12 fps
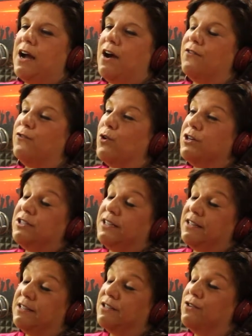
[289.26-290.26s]

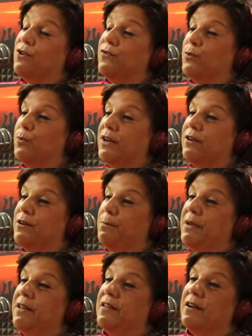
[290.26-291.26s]
Unfortunately, because of COVID, we couldn't
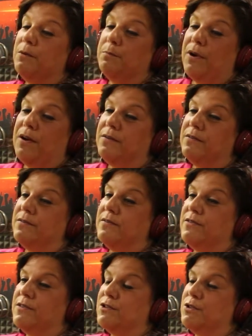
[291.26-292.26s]
be there, but
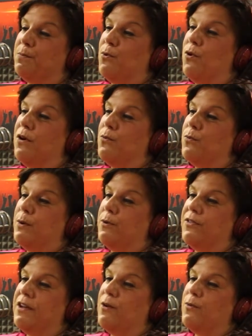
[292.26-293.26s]
the support we
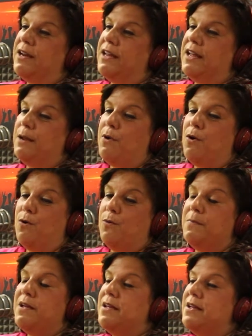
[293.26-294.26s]
were there when he came
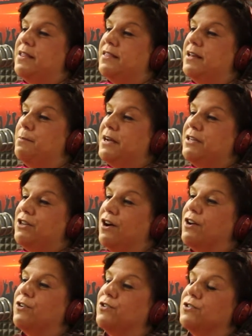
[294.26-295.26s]
home. Yeah. Then my
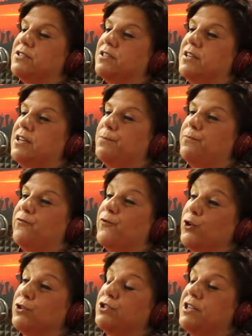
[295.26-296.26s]
daughter's hip
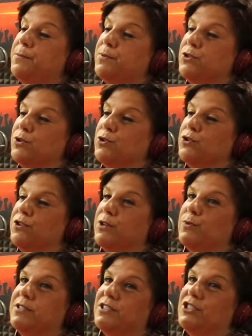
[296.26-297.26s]
first hip surgery
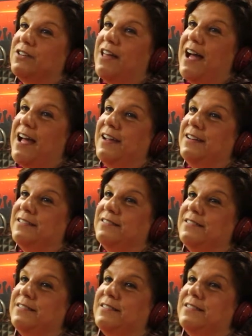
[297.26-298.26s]
was in July.
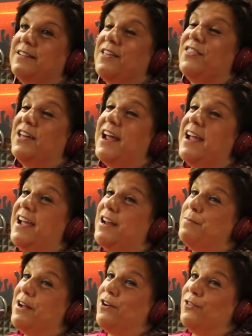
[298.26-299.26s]
Mm-hmm. Then I
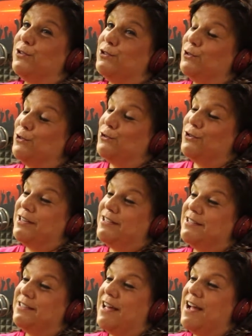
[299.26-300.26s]
had my other surgery
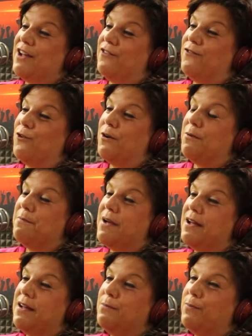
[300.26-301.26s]
in July for
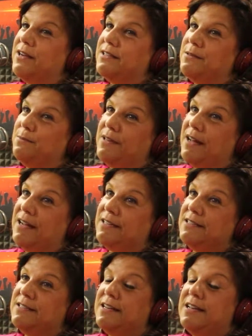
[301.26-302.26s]
my breast
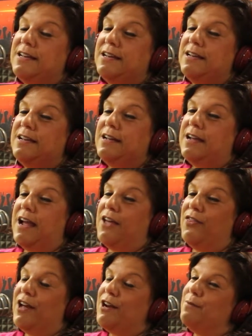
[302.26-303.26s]
implants. Mm-hmm.
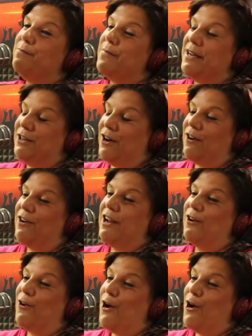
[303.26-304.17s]
And then my daughter had her